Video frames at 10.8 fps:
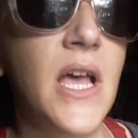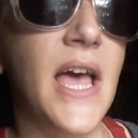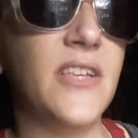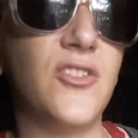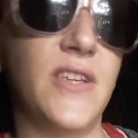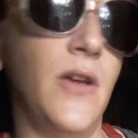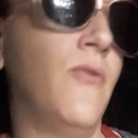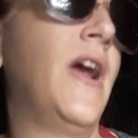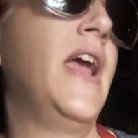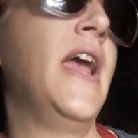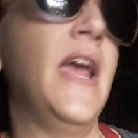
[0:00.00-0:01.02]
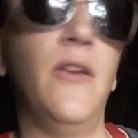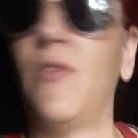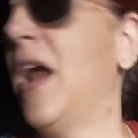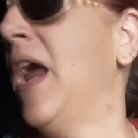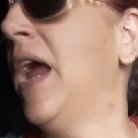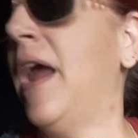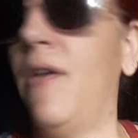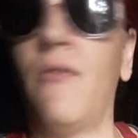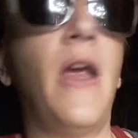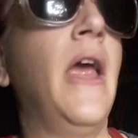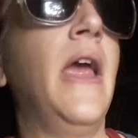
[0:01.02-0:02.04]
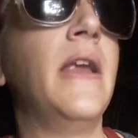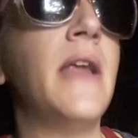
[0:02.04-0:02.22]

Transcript: It's just like rain, rain, rain.